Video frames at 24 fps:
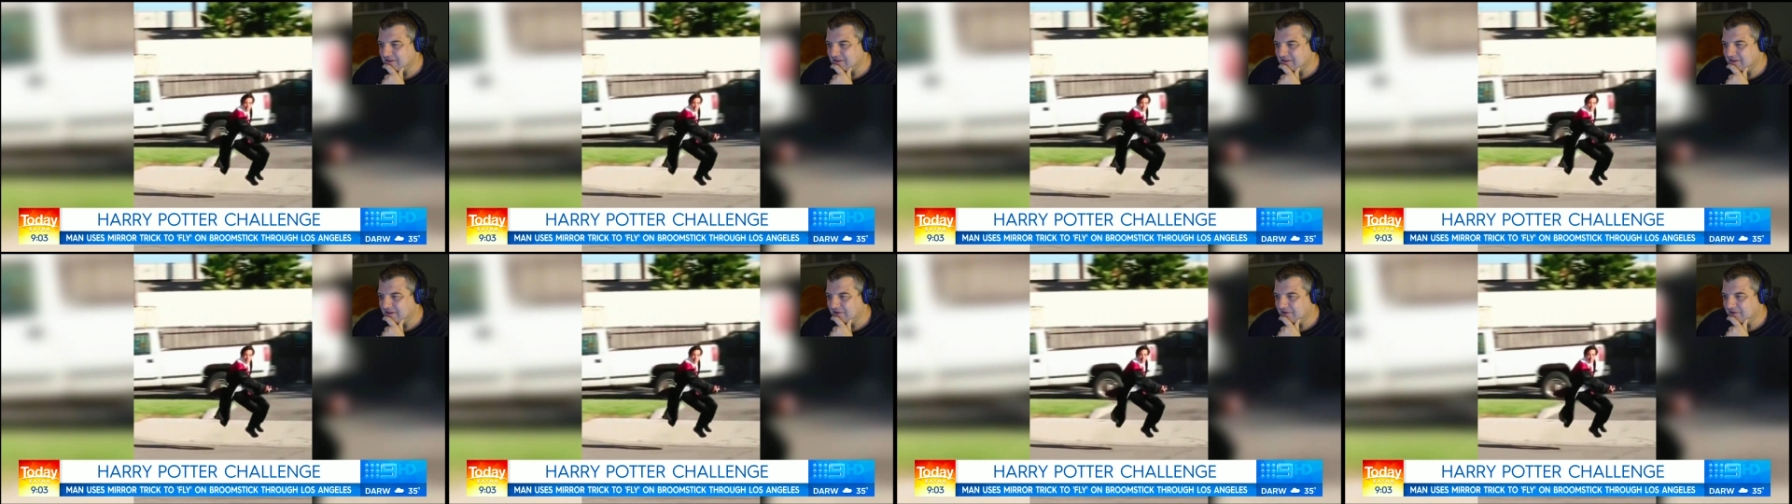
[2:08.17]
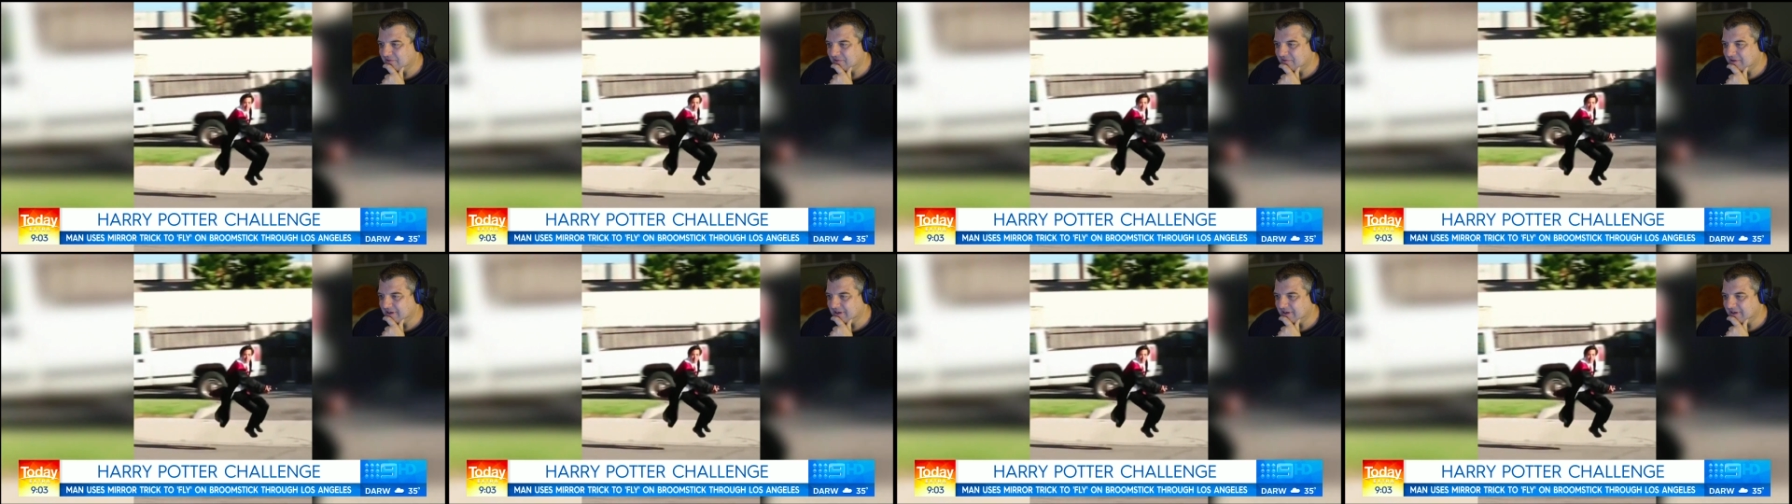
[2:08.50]
I
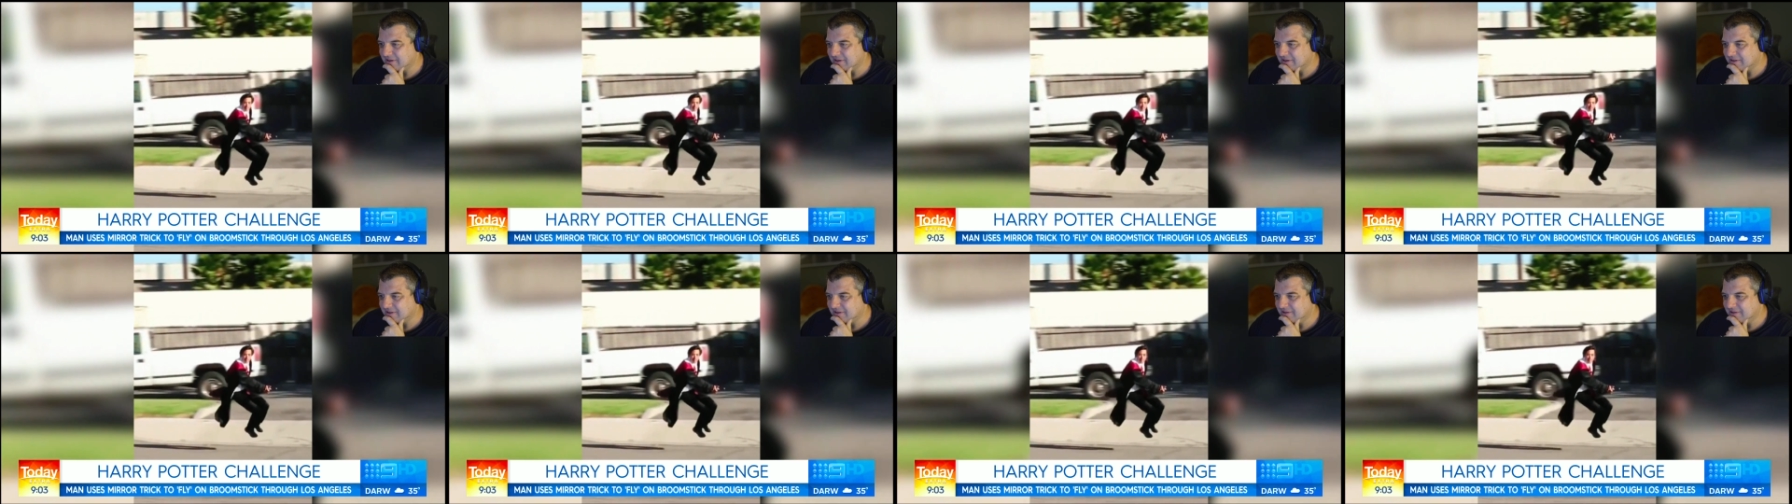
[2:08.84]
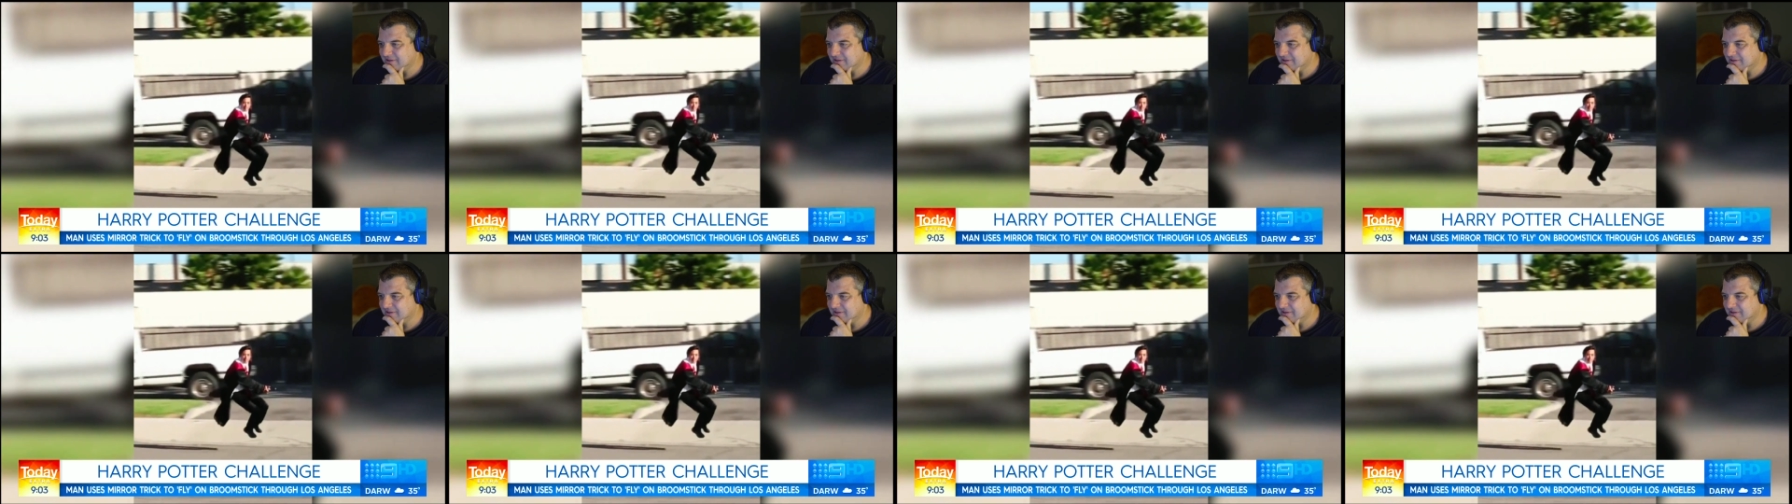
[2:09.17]

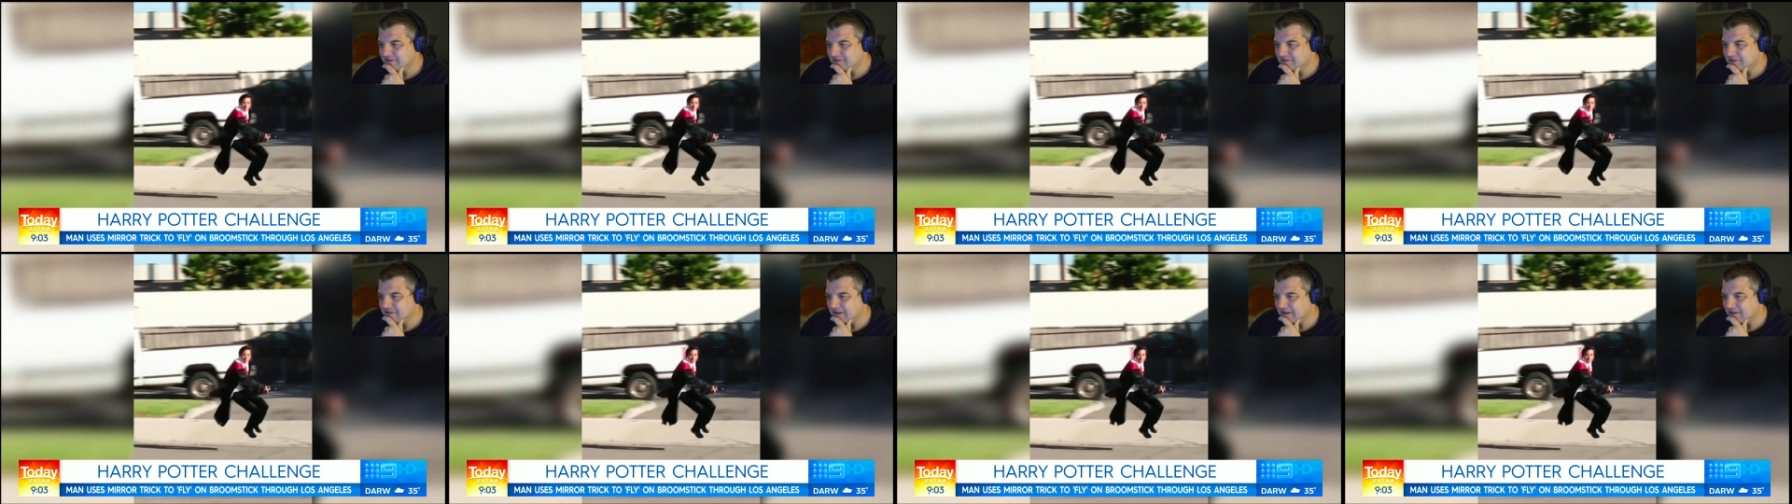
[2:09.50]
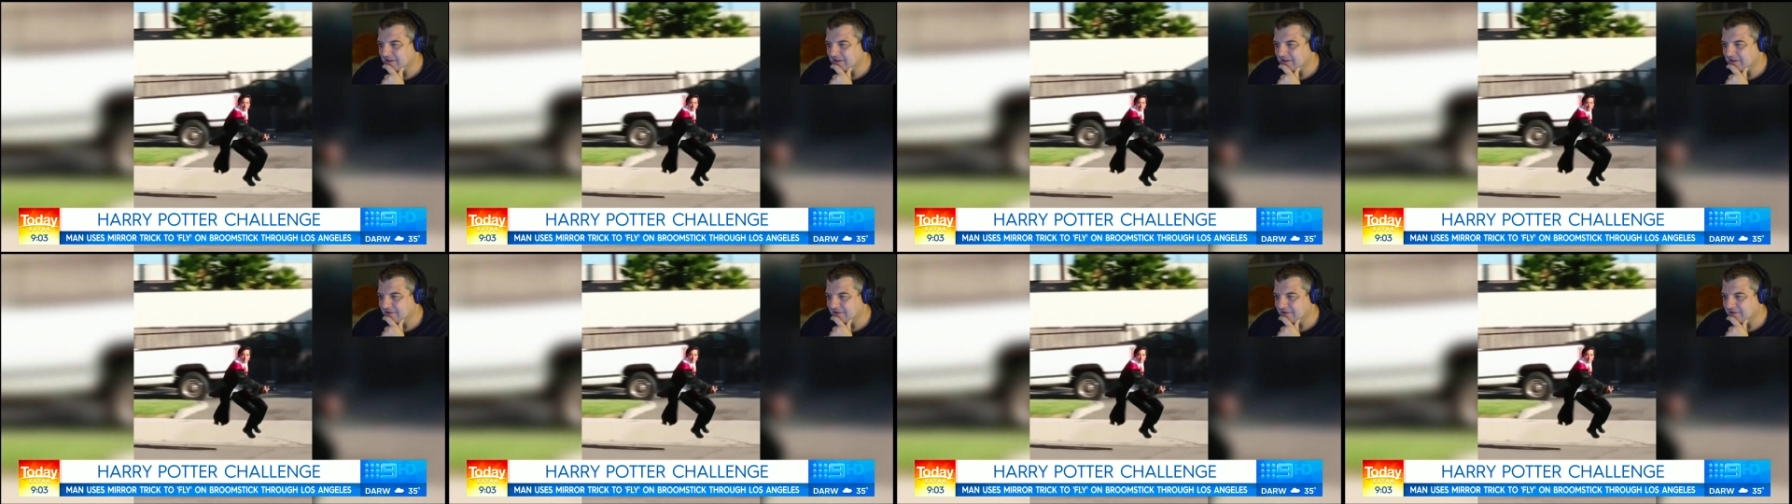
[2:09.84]
reckon
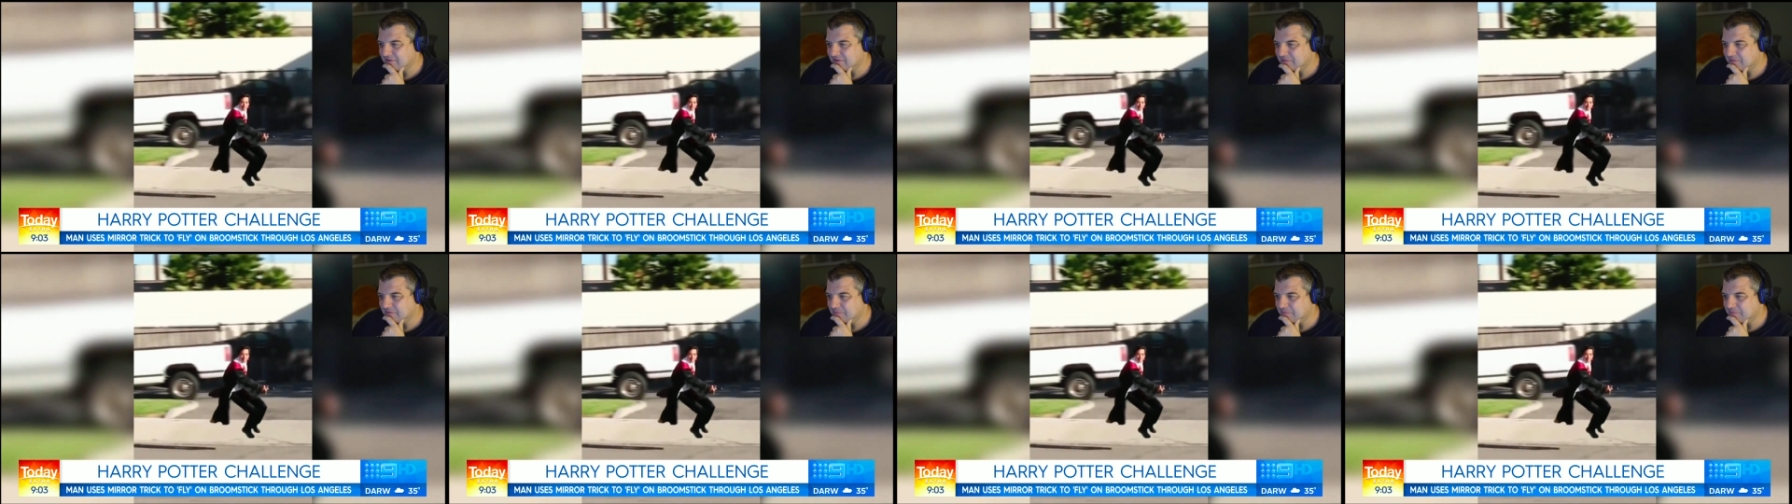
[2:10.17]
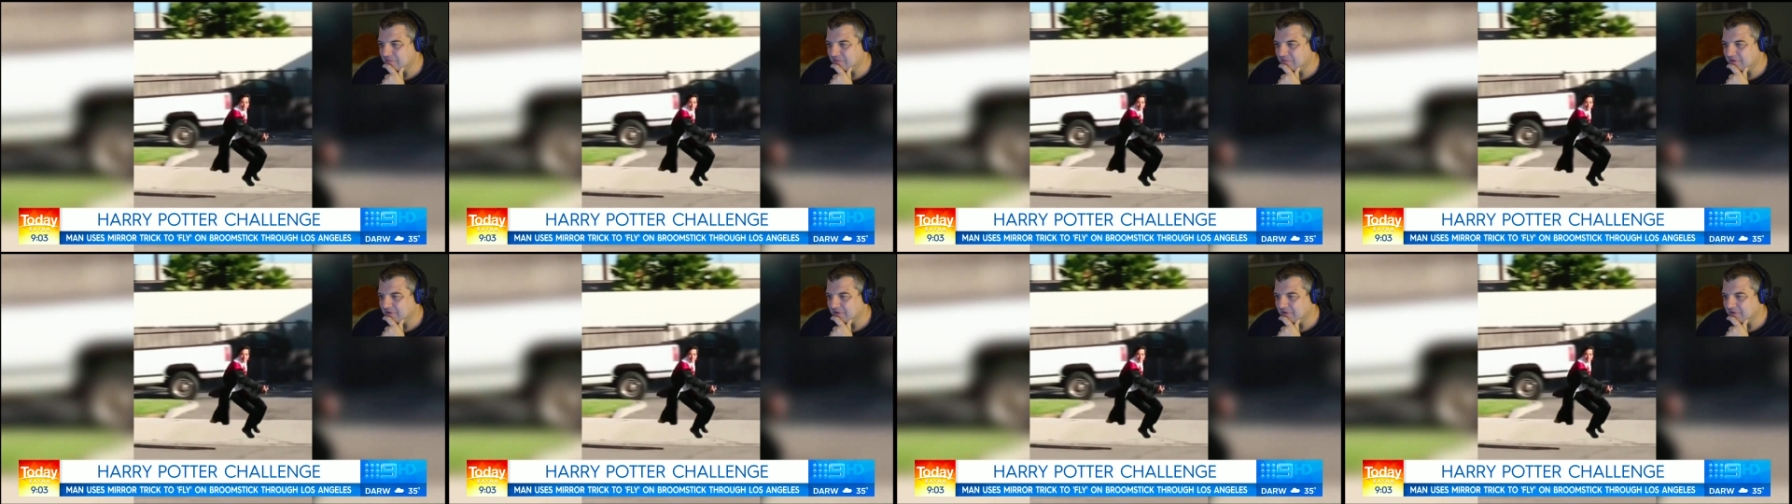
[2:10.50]
at this,